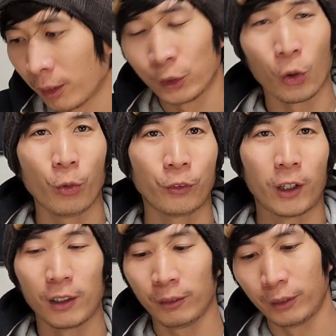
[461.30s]
So
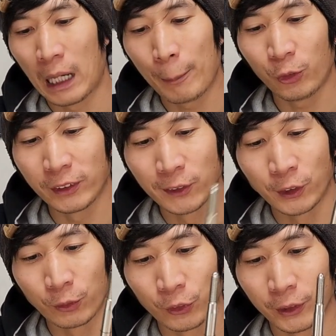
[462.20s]
overall, the Hybrid Racing
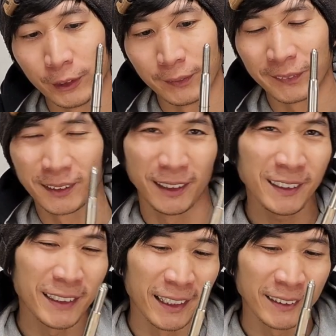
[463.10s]
shifter
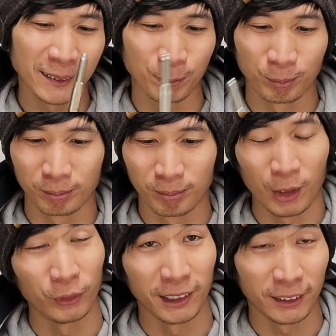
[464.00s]
it's nice.
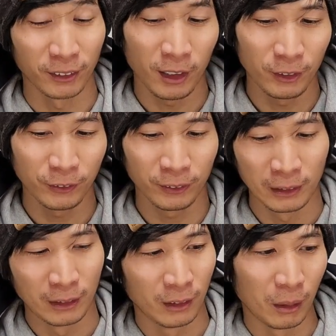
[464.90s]
I really like the color,
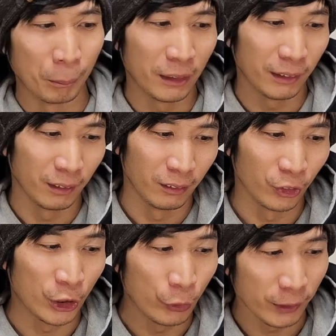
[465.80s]
but the
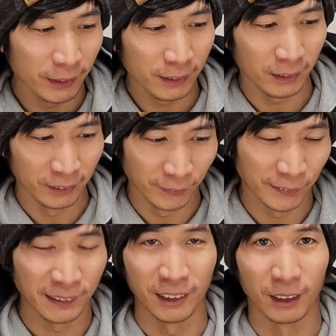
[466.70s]
Acuity is
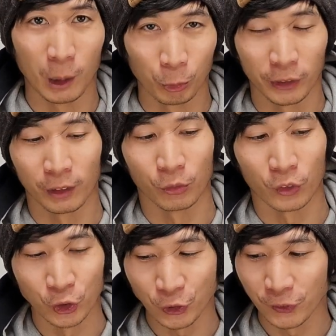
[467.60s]
just an upgraded
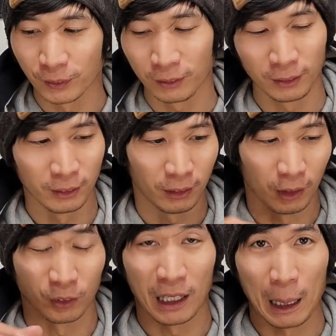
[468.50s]
version
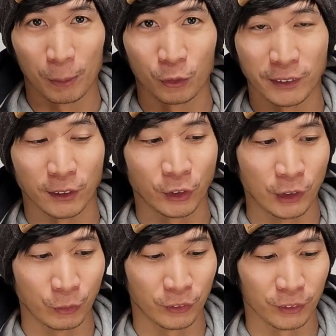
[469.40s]
of the Hybrid Racing
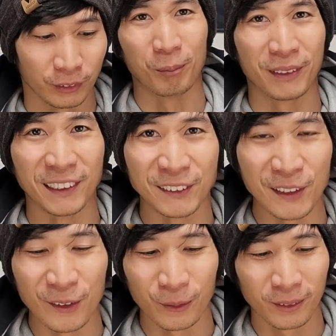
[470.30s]
shifter. Because
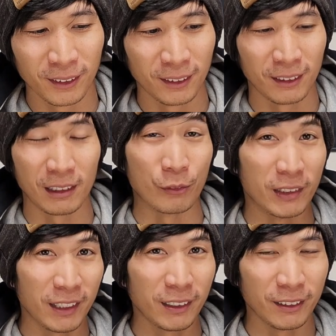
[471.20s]
yo, if you
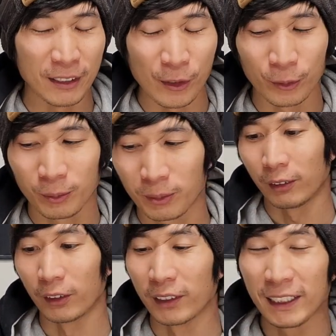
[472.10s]
didn't know,
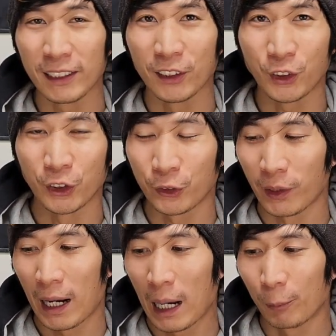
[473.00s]
the lead engineer
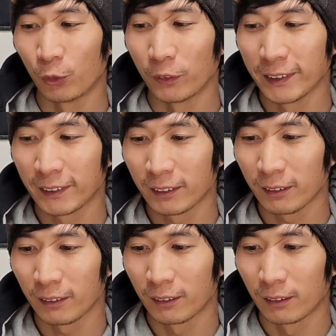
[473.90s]
at Hybrid Racing